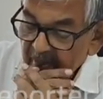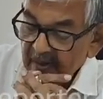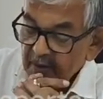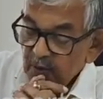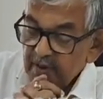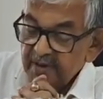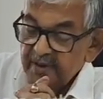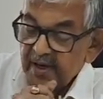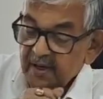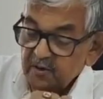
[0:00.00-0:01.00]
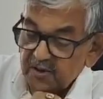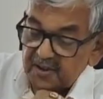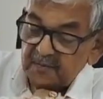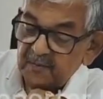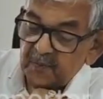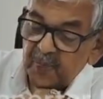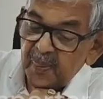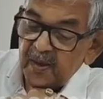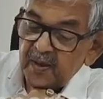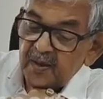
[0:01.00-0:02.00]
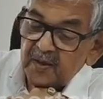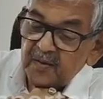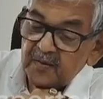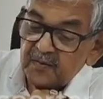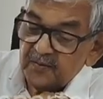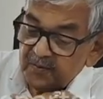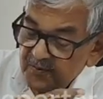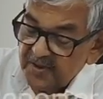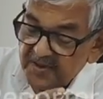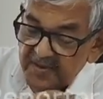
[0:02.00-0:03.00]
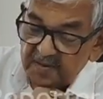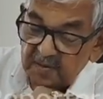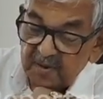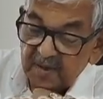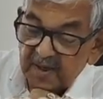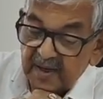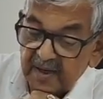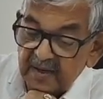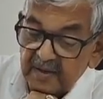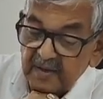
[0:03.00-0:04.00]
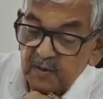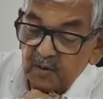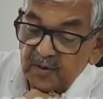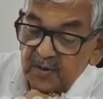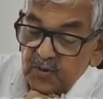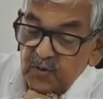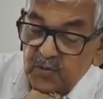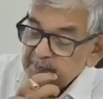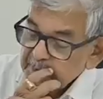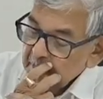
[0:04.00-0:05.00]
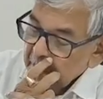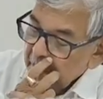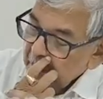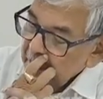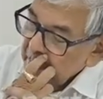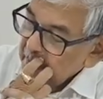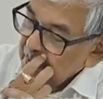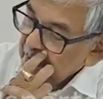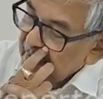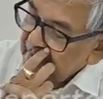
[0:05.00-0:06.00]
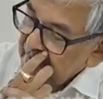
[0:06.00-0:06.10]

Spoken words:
a road in ROC, which is being again looked into by